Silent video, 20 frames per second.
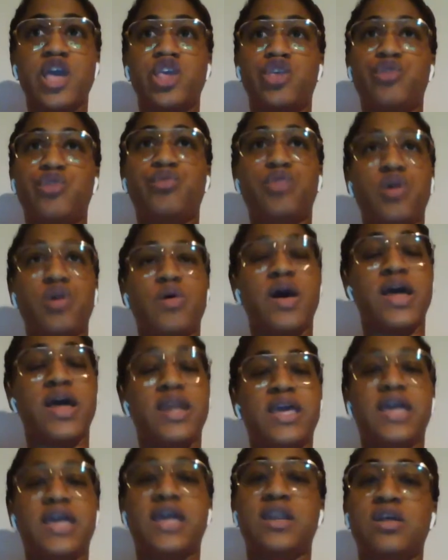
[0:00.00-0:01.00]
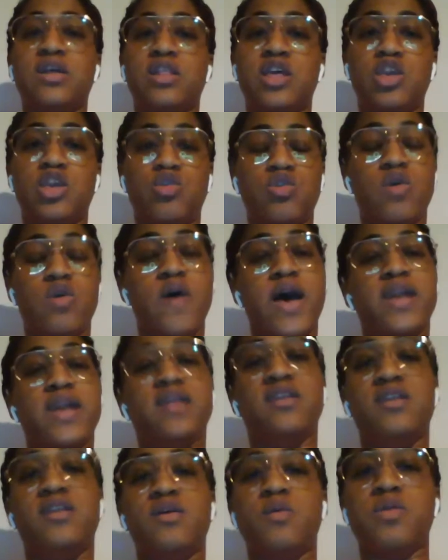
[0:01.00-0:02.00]
you know how to handle it. You know how
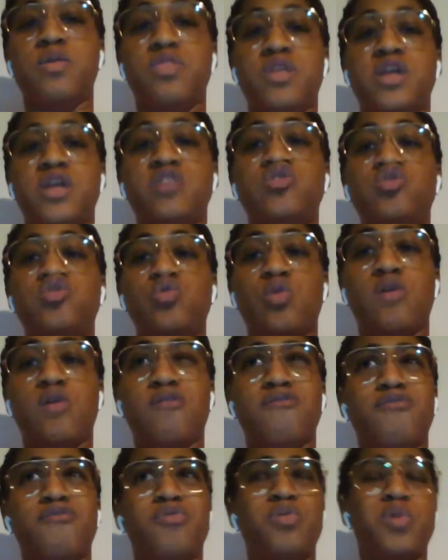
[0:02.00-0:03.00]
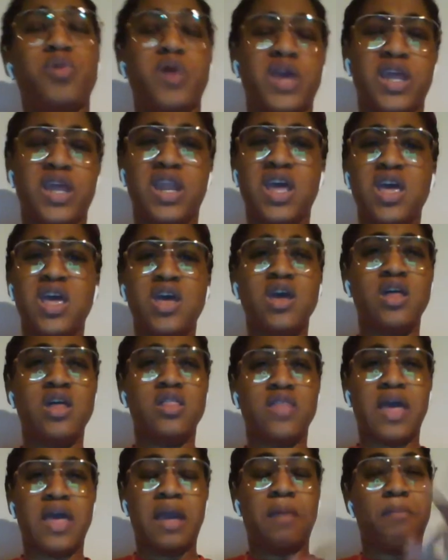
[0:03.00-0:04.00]
to deal with it to avoid
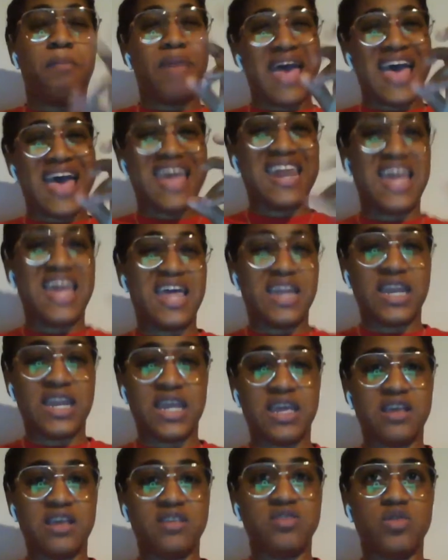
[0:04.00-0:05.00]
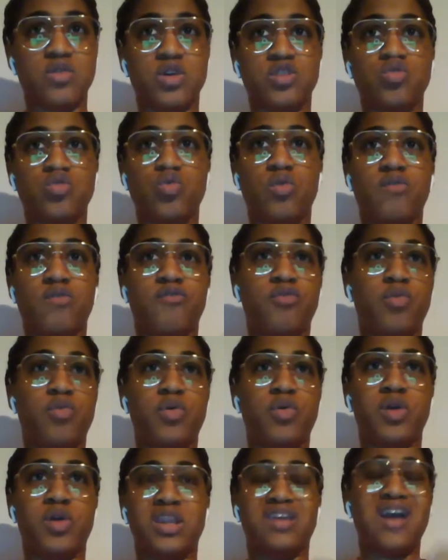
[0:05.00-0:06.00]
like bad endings or to
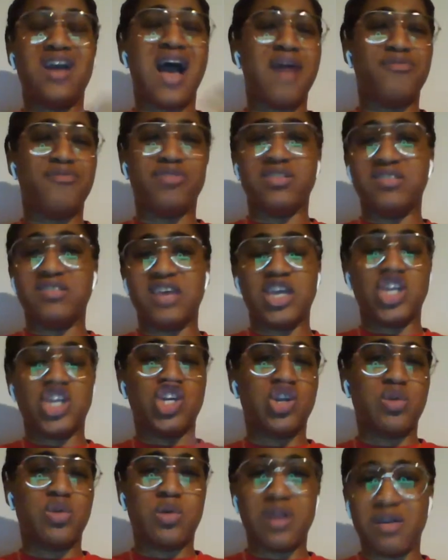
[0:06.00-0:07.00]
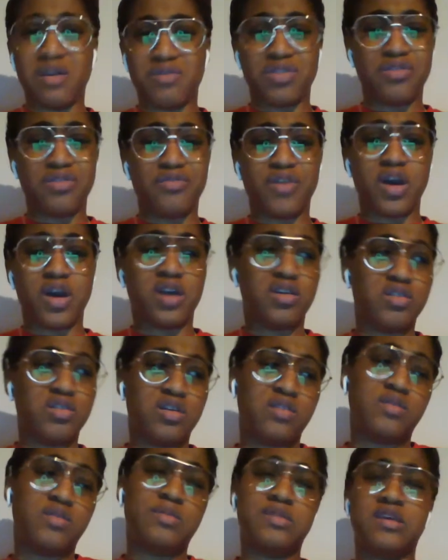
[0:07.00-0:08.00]
avoid confrontation or whatever the fuck. You
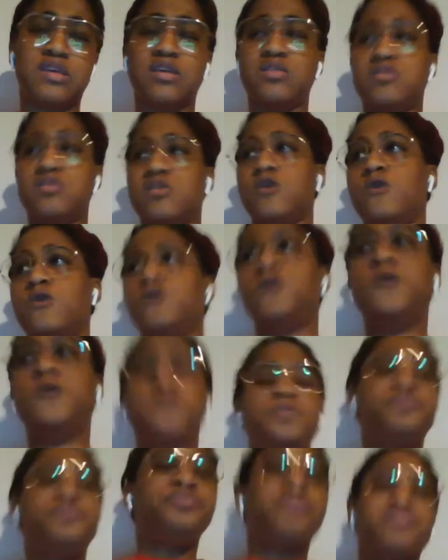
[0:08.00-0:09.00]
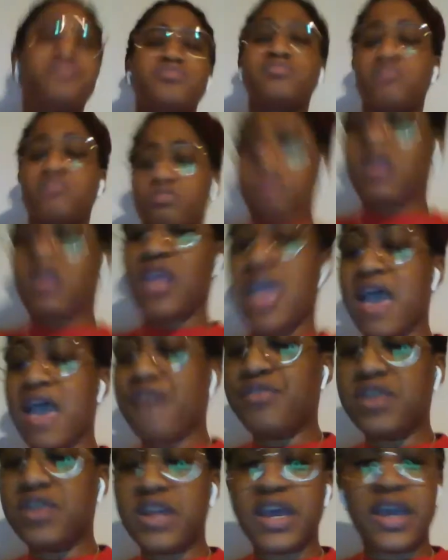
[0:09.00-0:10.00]
know what I'm saying? So
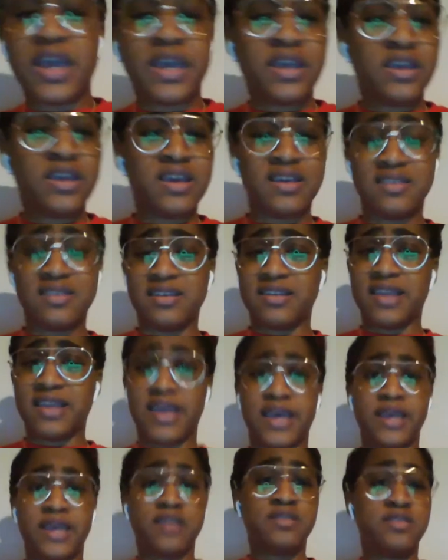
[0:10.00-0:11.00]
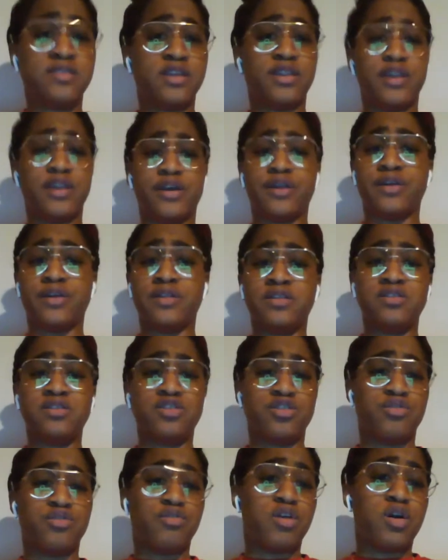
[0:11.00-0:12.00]
every day is a day to learn,
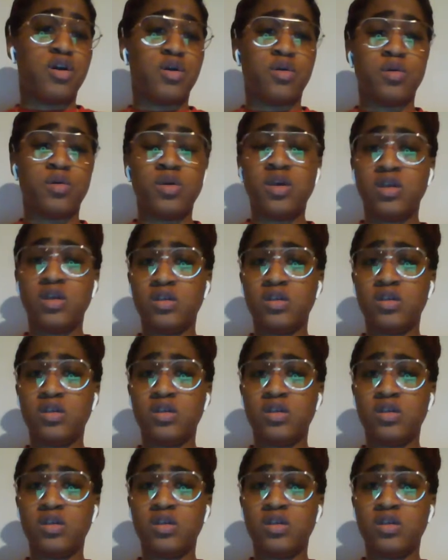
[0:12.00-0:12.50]
to grow.